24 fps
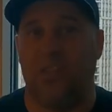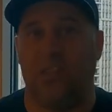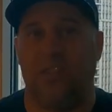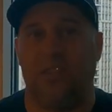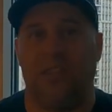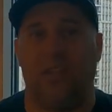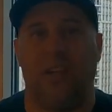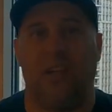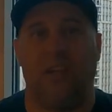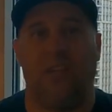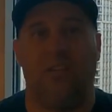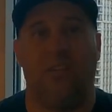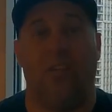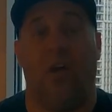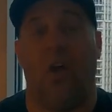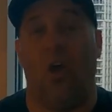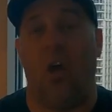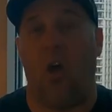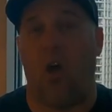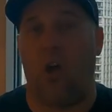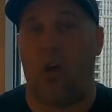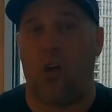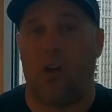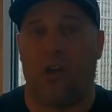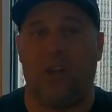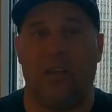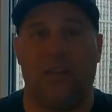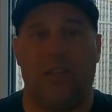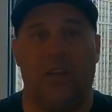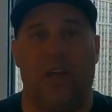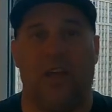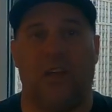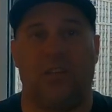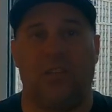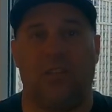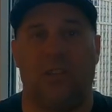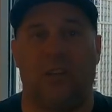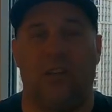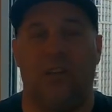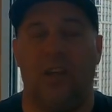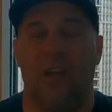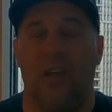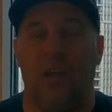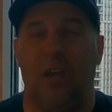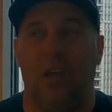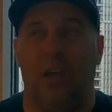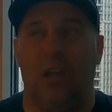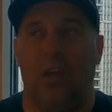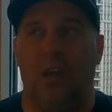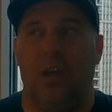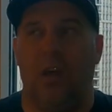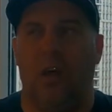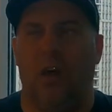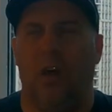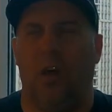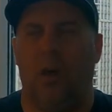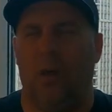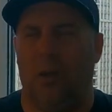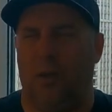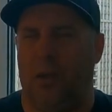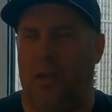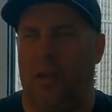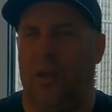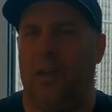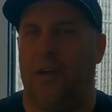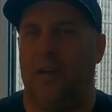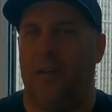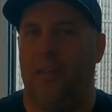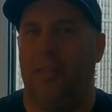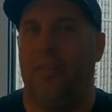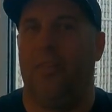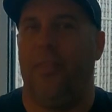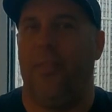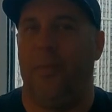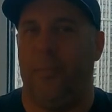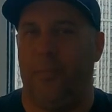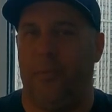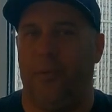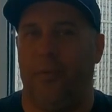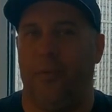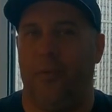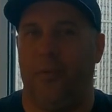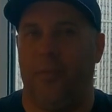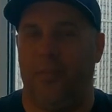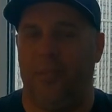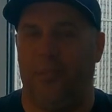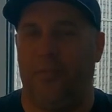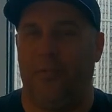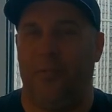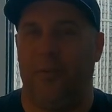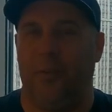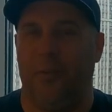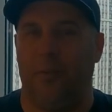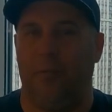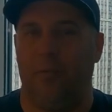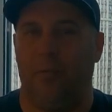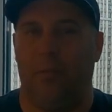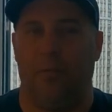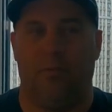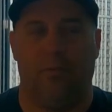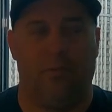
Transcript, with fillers: that's here, the architecture. Oh yeah, the poop, the food, the